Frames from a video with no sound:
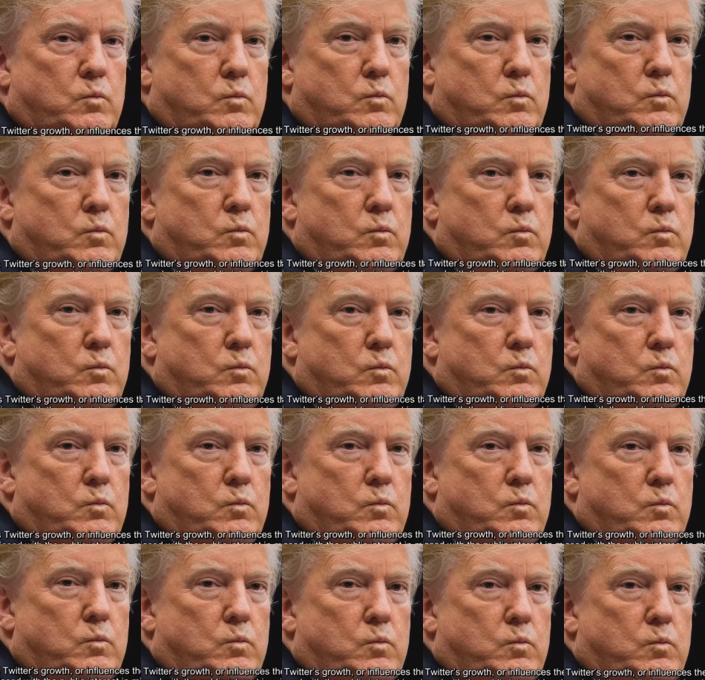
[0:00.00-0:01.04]

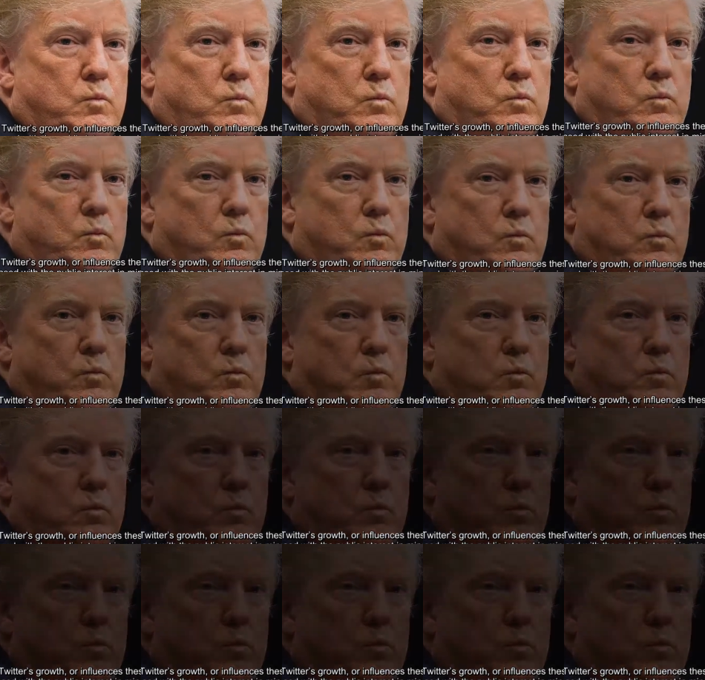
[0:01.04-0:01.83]
(no one is talking)